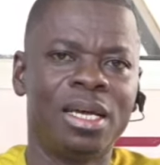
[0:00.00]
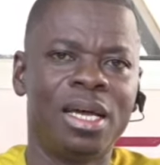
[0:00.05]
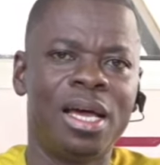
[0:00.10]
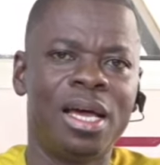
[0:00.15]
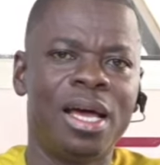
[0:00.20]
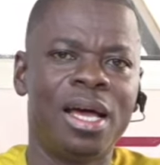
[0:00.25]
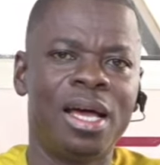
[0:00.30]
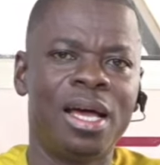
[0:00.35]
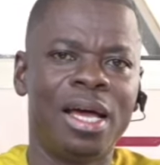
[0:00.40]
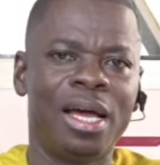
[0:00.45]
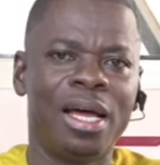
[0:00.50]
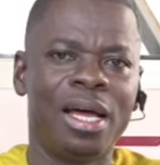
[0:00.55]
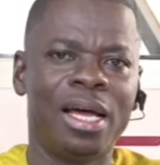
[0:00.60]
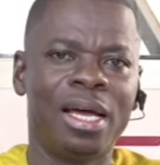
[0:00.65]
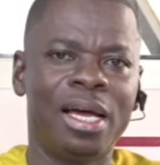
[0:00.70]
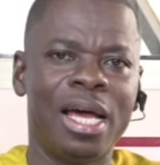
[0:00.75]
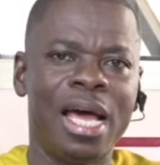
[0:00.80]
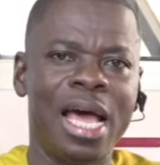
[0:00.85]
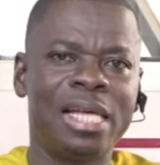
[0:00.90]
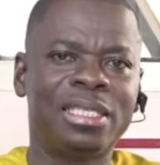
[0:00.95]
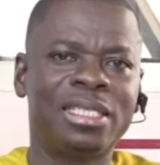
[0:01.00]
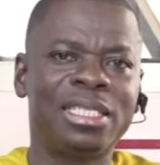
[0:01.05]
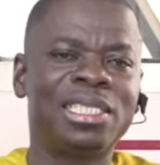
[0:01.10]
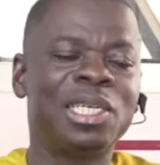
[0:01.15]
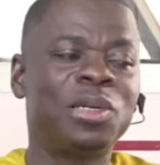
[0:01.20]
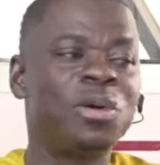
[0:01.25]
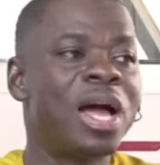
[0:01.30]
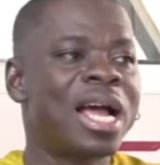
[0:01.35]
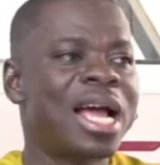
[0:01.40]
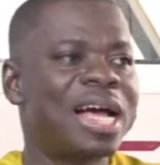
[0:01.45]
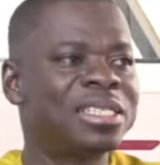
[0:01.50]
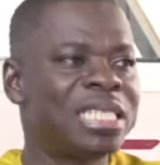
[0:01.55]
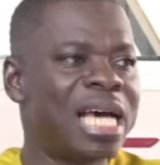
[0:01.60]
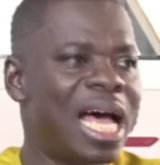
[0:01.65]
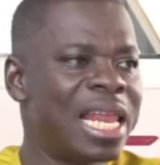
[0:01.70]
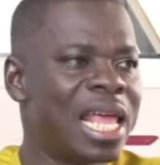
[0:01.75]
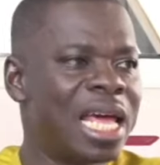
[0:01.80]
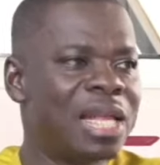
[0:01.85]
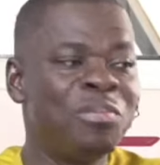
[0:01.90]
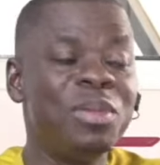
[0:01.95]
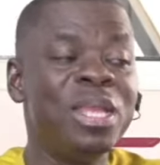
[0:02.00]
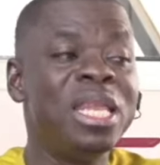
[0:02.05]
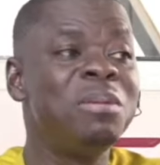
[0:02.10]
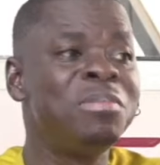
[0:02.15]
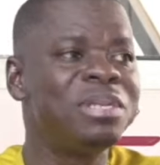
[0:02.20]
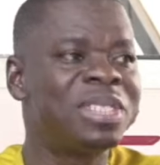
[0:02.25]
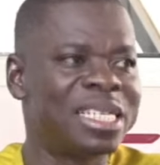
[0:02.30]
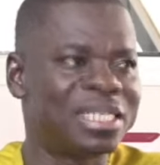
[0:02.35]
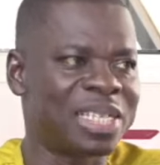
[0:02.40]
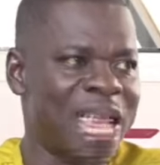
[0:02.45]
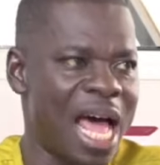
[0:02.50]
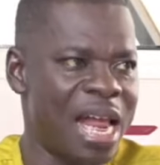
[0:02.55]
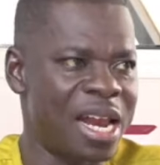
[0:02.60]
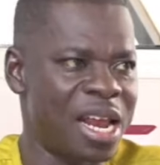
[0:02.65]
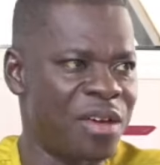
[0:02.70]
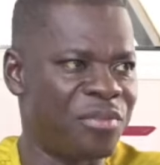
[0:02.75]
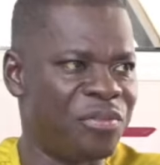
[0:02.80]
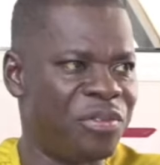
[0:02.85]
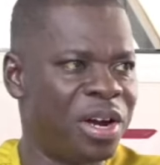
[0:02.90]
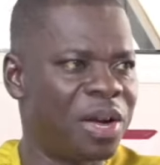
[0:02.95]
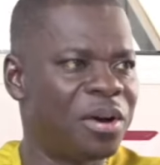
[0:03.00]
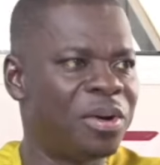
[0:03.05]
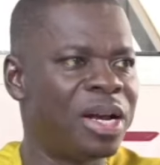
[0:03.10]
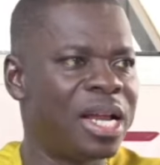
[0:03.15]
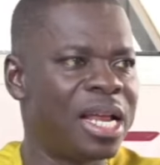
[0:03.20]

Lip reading: eh tete no aka sa na de minim se sa na ye frere no